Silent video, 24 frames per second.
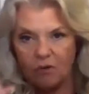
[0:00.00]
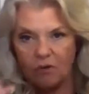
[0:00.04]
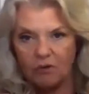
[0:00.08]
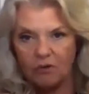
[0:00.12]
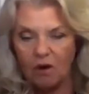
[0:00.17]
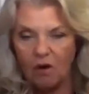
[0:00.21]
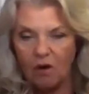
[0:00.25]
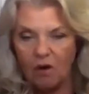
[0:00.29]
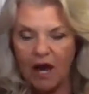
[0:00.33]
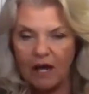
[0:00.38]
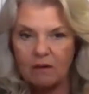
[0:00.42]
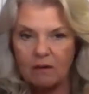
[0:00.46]

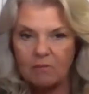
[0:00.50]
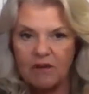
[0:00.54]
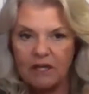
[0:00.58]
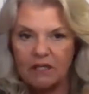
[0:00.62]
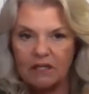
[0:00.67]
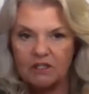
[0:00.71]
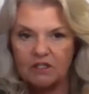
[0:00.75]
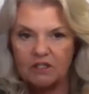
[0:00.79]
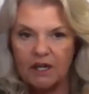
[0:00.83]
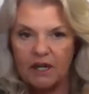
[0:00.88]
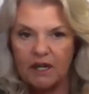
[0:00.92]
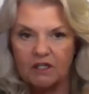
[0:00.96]
don't know how
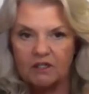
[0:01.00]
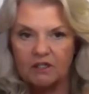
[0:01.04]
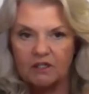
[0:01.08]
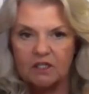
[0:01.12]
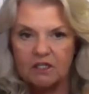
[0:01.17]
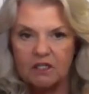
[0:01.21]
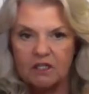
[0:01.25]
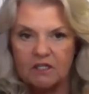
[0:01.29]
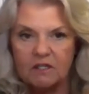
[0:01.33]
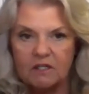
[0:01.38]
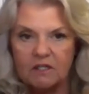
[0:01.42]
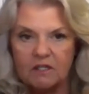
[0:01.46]
to make
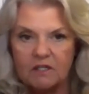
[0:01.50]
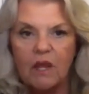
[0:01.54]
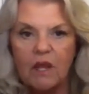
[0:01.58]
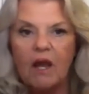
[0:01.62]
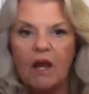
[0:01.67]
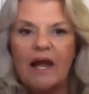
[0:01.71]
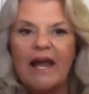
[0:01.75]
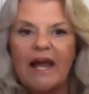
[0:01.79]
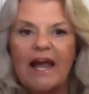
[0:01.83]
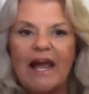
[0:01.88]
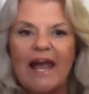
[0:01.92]
changes.